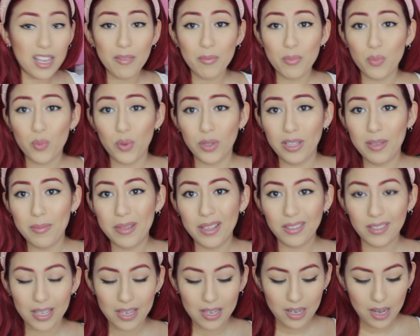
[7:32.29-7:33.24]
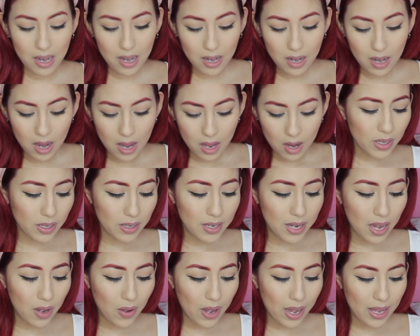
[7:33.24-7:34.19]
I've really been liking.
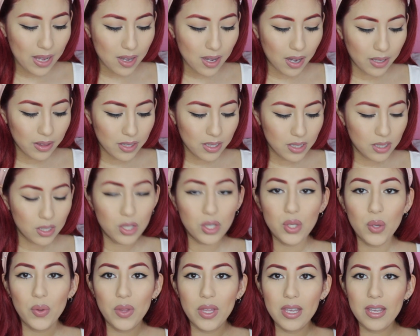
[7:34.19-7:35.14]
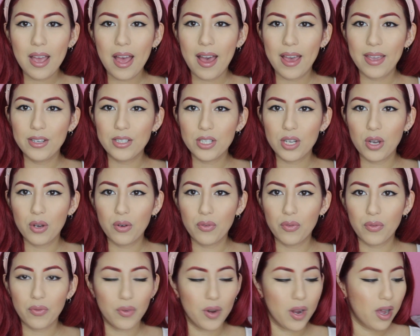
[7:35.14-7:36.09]
Now, I got this soothing eye gel
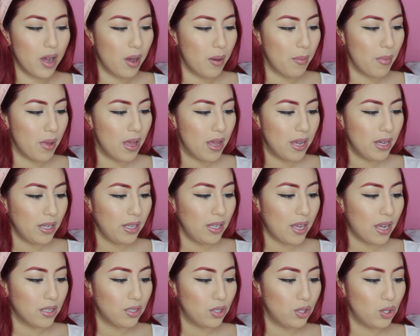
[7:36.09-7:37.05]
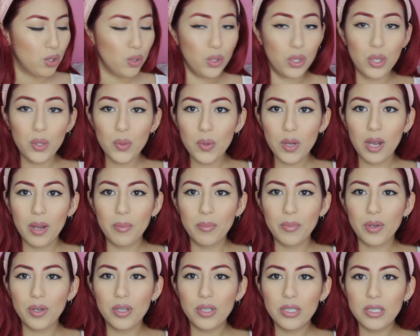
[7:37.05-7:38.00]
from Yes to
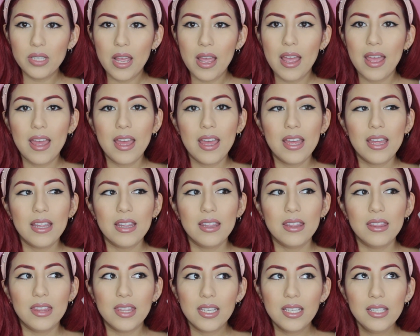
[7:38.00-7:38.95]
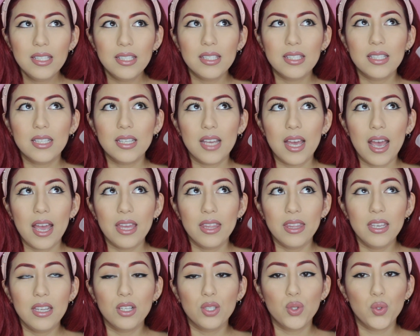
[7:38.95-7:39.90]
Cucumbers. This, I
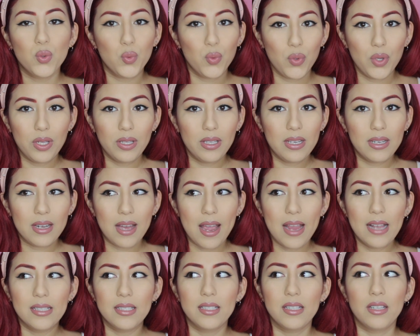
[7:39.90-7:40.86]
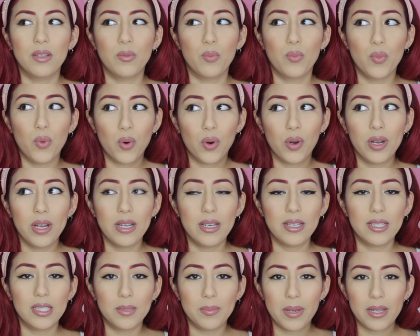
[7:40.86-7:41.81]
think it's really nice and a more
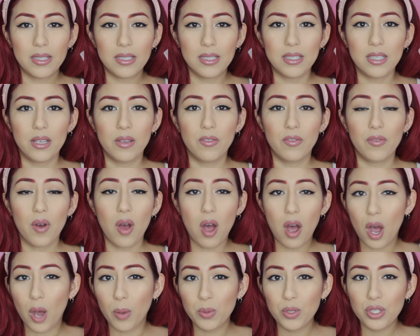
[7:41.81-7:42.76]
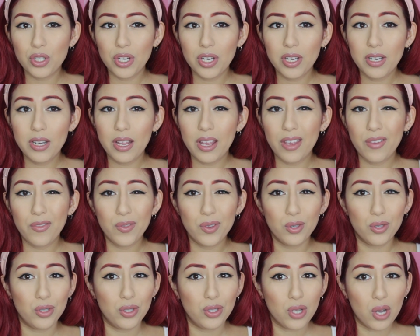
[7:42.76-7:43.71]
inexpensive option if
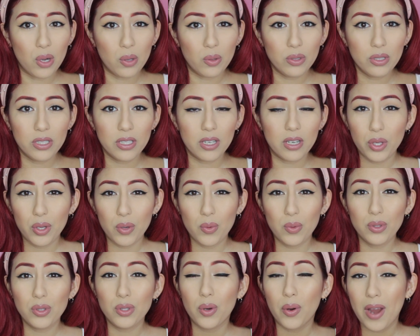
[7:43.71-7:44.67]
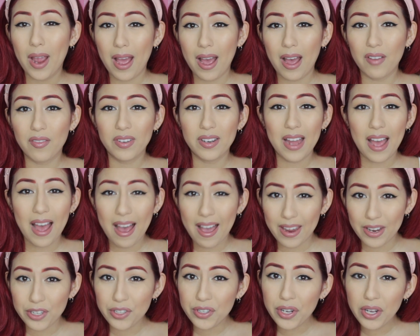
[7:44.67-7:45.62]
you don't use or have an
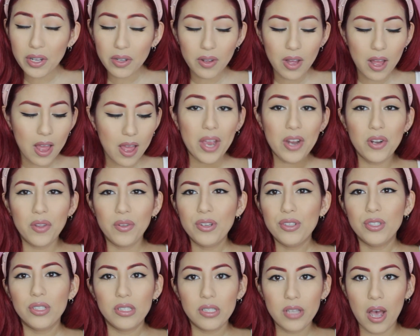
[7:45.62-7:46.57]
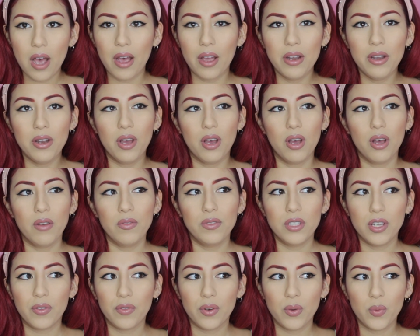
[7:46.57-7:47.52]
eye gel. I know there's a ton of
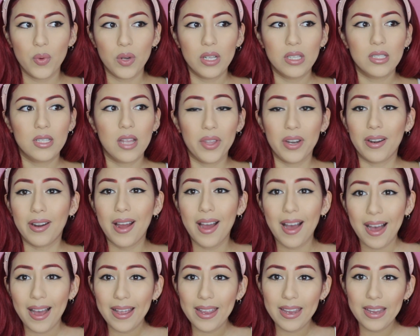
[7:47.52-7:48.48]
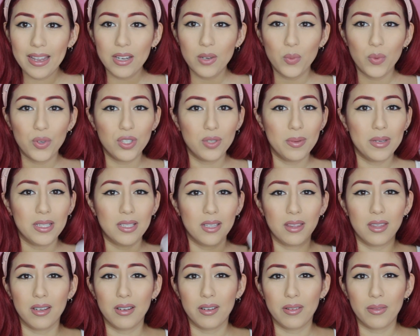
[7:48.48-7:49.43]
different ones that are high-end, which means
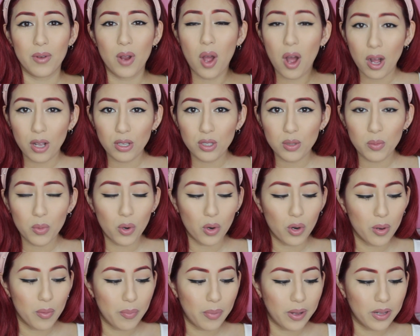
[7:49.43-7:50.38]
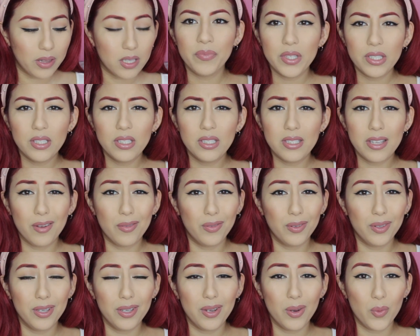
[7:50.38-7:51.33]
that they cost more, but this is
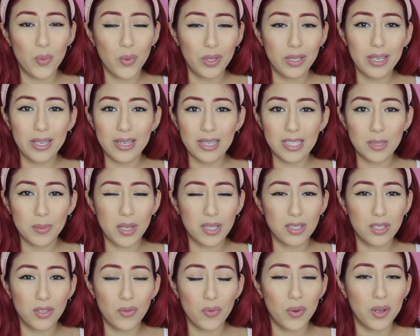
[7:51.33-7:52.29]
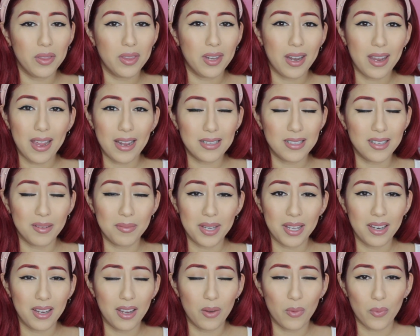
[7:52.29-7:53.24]
definitely a really inexpensive one that I ended up
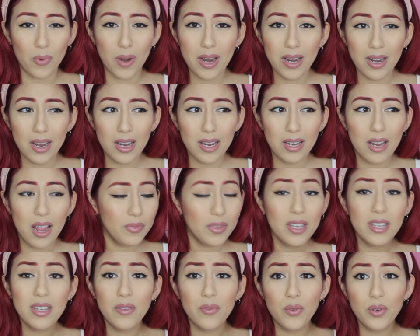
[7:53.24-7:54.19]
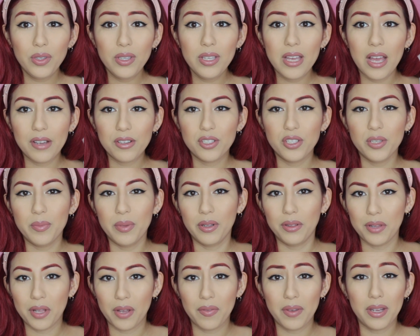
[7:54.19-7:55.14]
getting on Rite Aid, and I've really actually
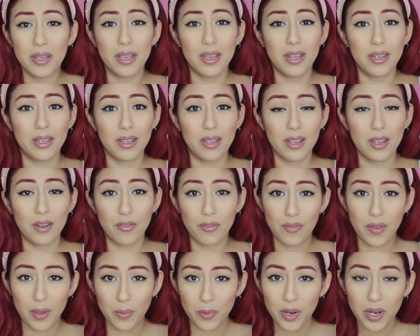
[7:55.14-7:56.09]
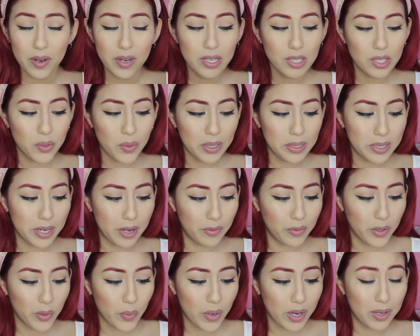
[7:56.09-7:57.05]
been loving it in February, so I
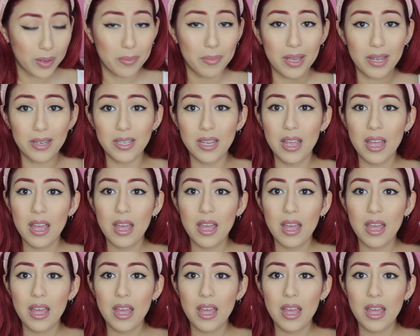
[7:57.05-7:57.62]
definitely recommend